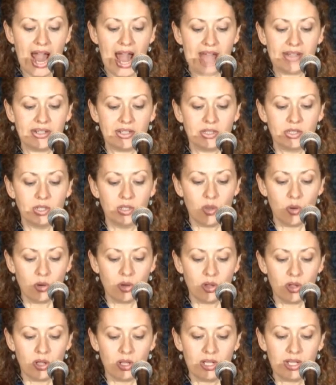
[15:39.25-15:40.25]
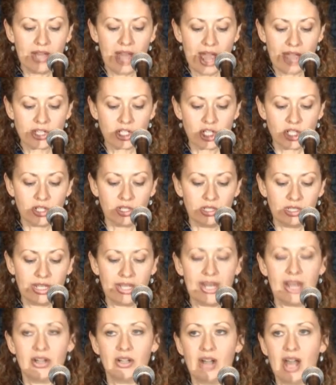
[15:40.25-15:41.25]
at local,
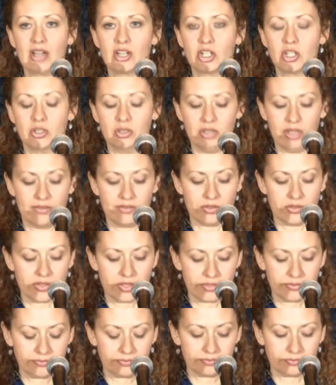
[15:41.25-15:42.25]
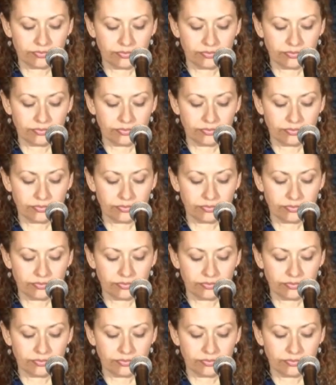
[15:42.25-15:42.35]
national, and international levels.